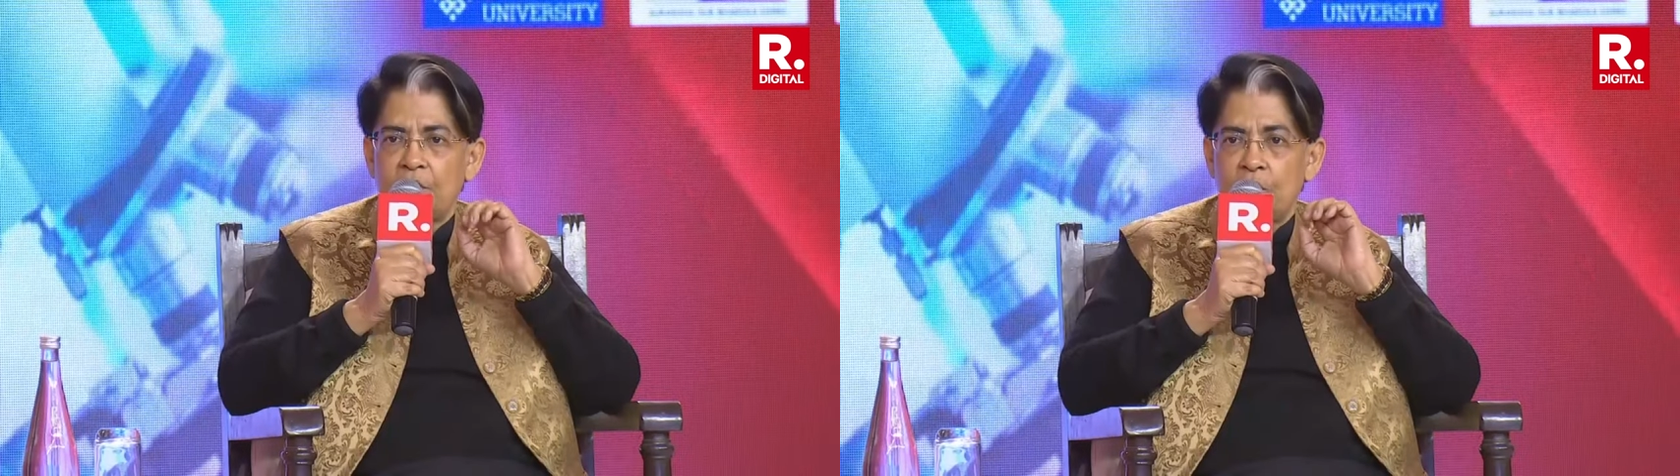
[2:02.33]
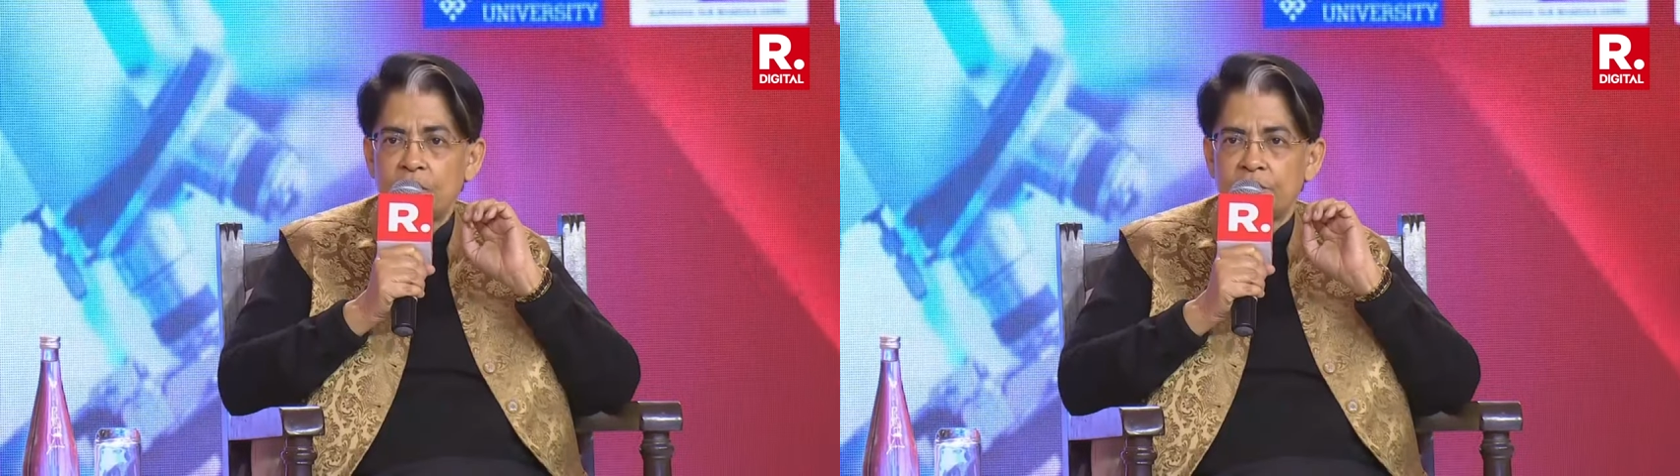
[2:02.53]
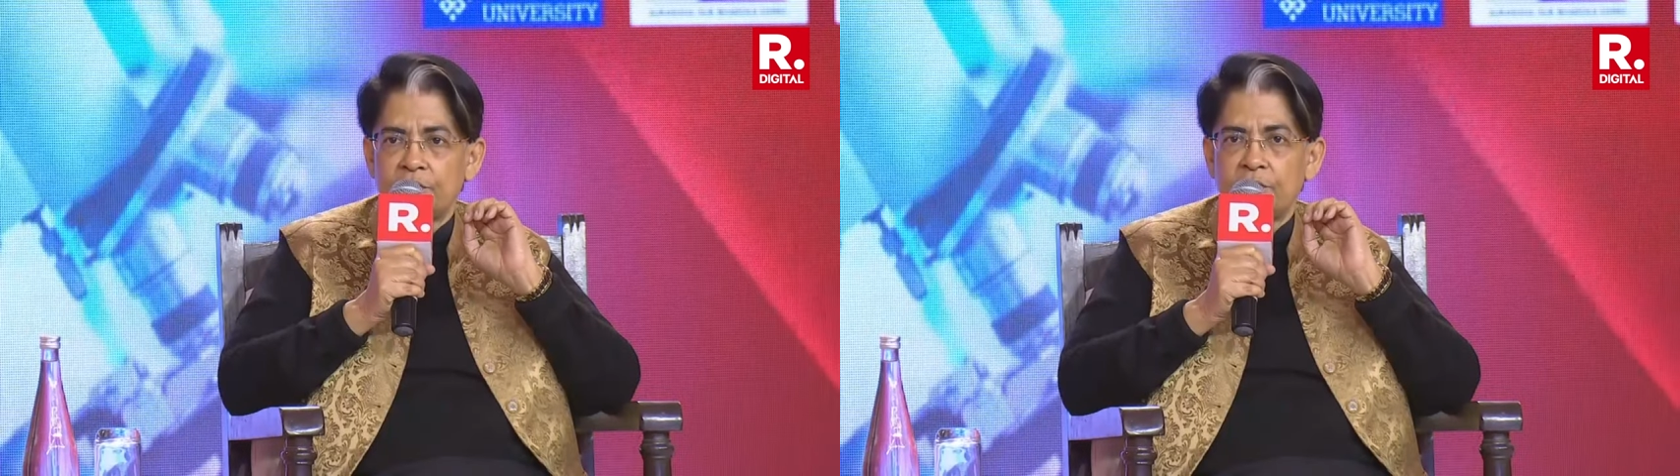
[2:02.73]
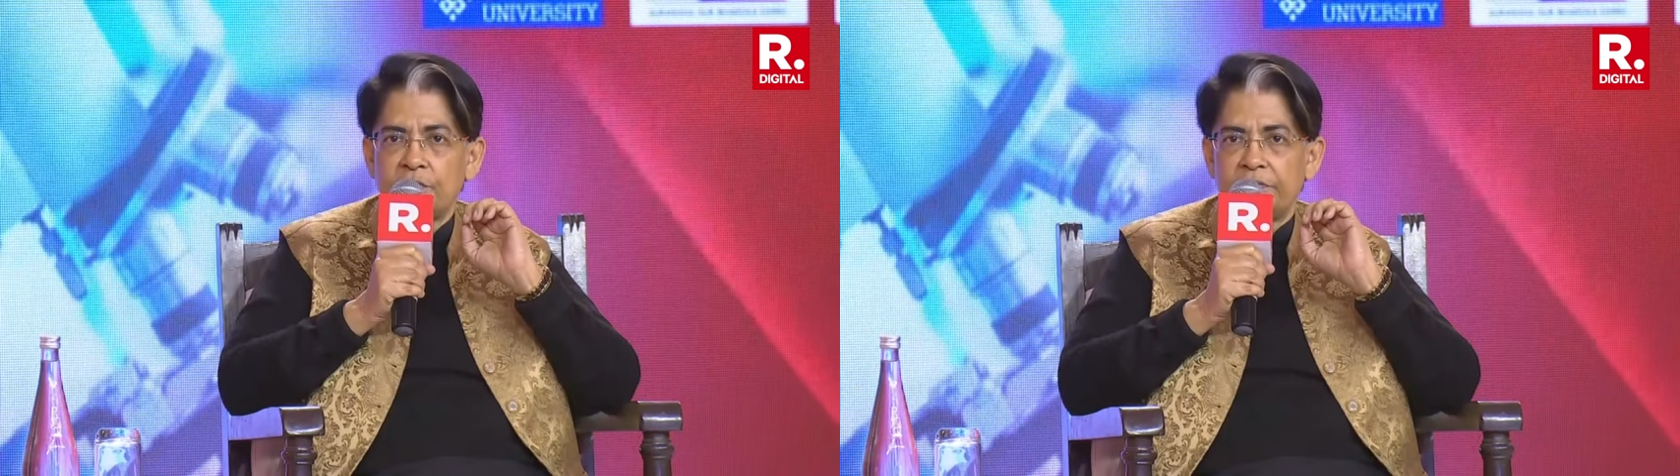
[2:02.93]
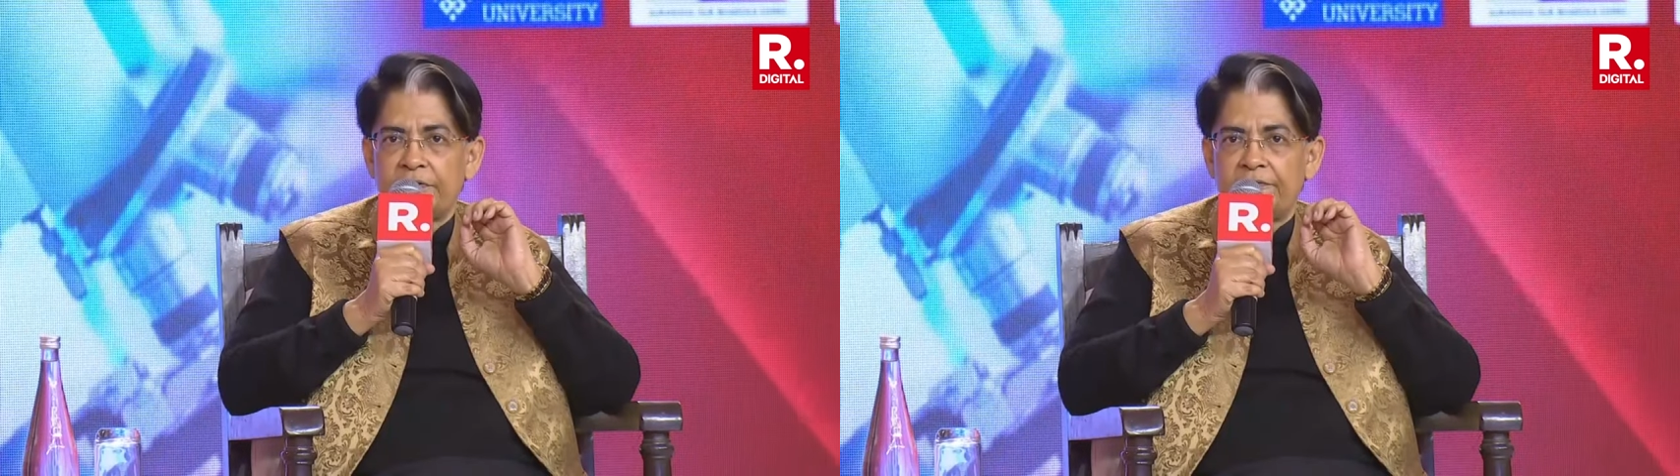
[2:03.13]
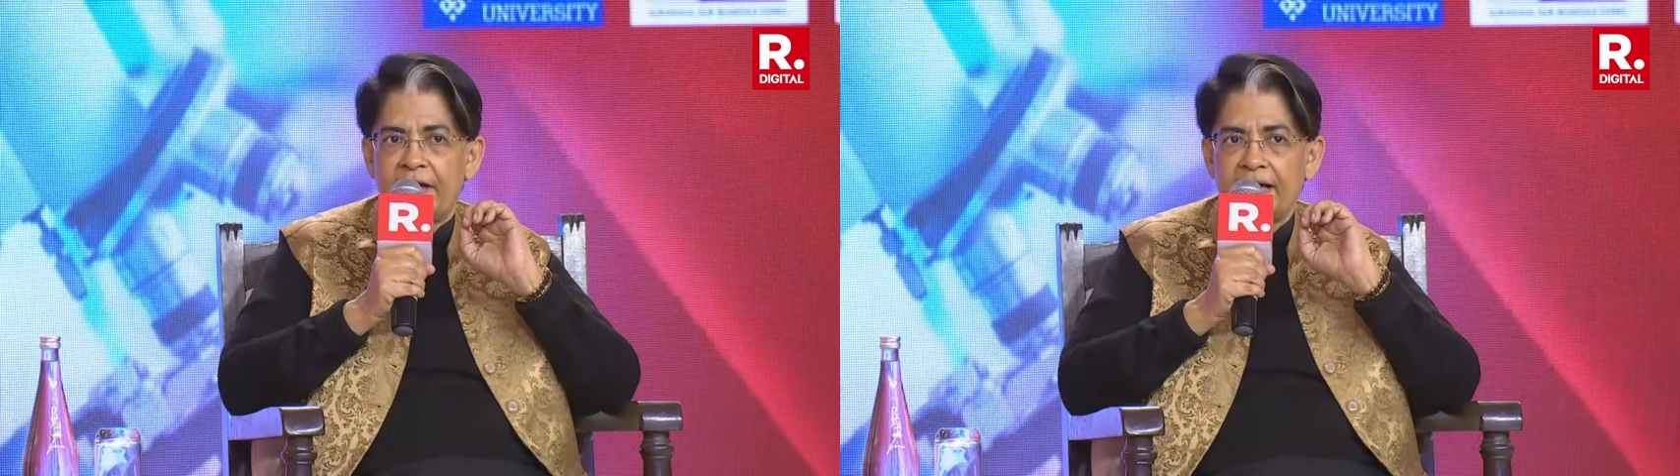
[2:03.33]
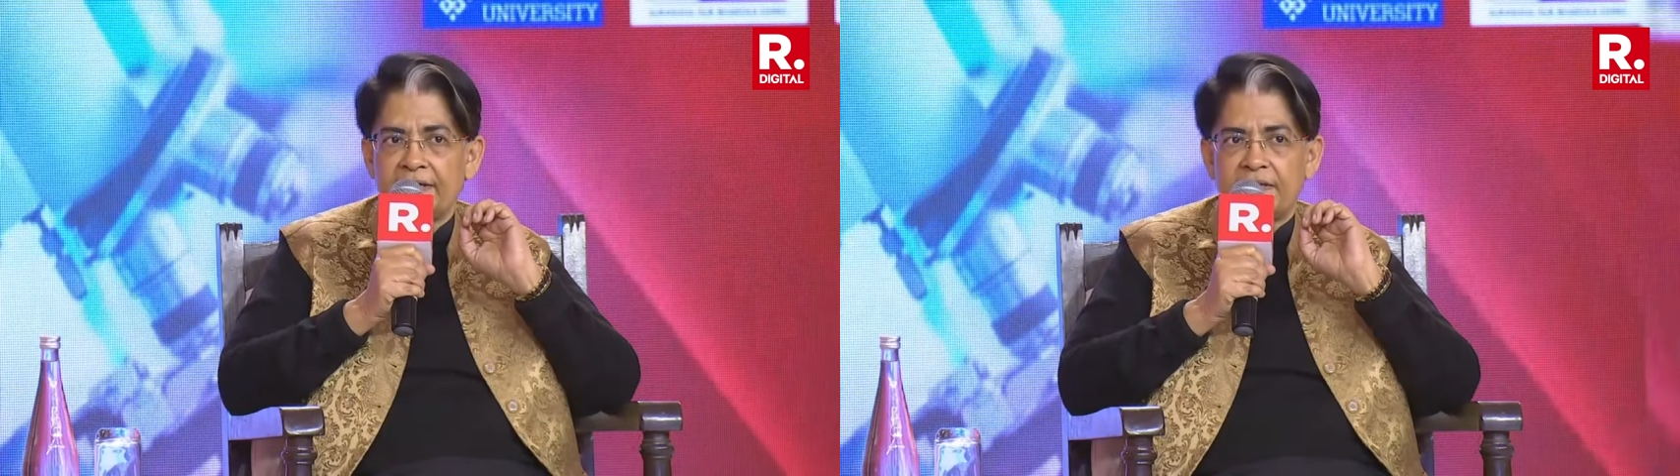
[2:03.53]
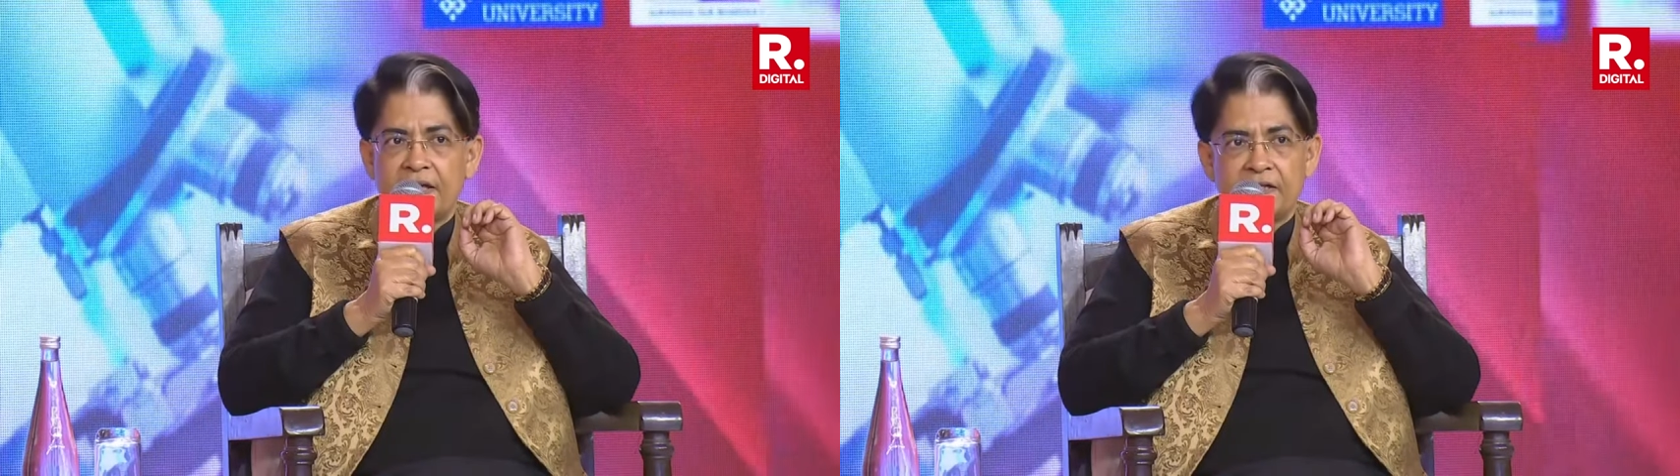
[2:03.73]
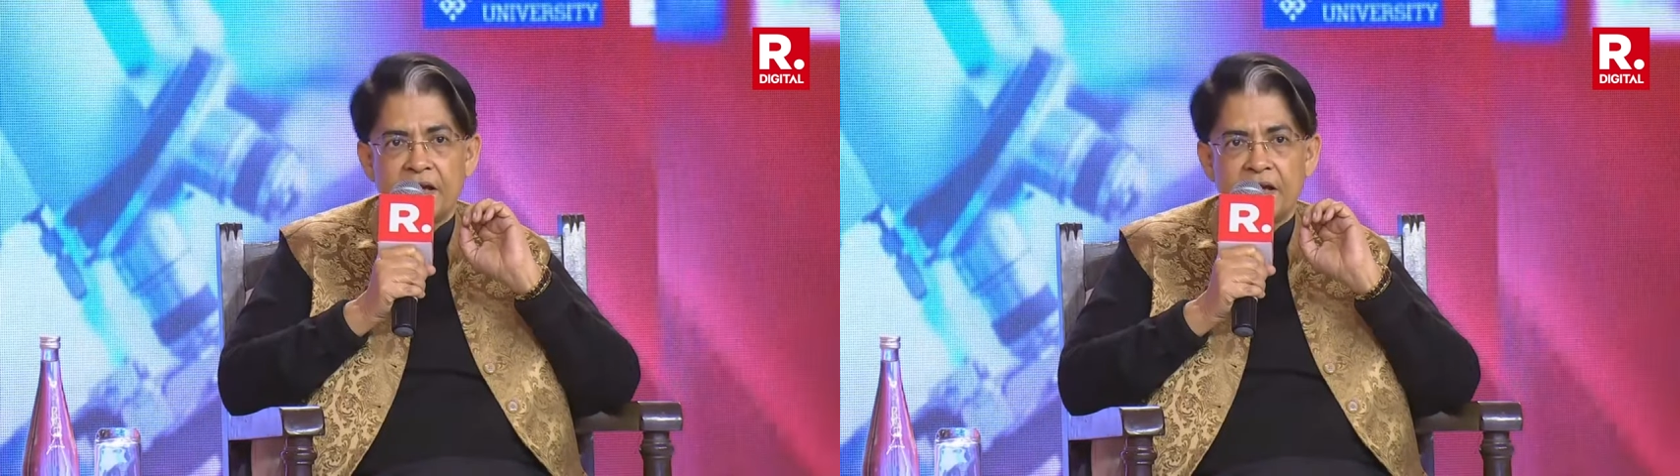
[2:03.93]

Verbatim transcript: also the fact that